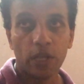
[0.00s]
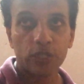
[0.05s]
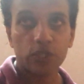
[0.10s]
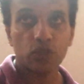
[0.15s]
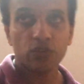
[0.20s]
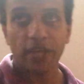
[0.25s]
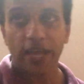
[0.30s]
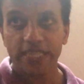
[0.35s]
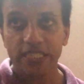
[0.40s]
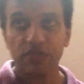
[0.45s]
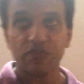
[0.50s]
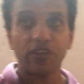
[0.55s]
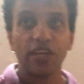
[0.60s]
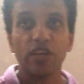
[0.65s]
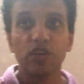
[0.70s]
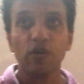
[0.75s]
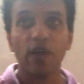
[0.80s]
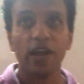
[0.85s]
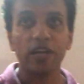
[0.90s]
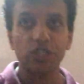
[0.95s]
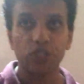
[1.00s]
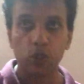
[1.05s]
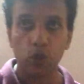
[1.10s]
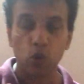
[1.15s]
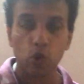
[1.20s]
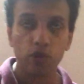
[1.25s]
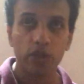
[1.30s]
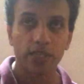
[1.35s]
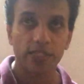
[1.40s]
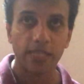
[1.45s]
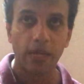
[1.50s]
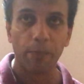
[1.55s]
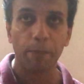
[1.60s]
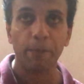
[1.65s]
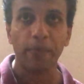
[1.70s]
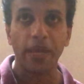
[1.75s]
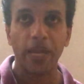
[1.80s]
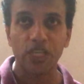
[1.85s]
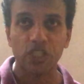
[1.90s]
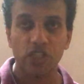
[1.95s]
So next video I'll show the
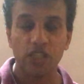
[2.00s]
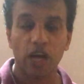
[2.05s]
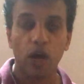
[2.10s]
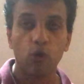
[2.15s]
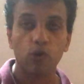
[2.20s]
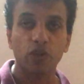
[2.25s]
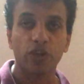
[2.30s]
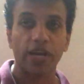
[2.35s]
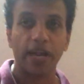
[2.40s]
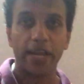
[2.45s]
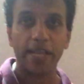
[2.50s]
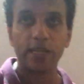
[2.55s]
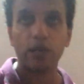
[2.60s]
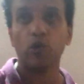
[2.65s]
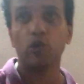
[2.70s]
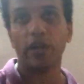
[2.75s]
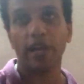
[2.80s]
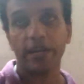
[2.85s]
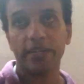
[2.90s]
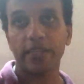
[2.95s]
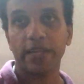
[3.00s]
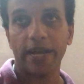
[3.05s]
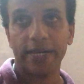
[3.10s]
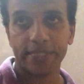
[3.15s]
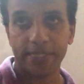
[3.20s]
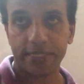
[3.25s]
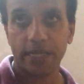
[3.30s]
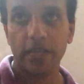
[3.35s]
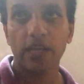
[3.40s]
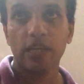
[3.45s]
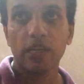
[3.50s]
summation, how to calculate that.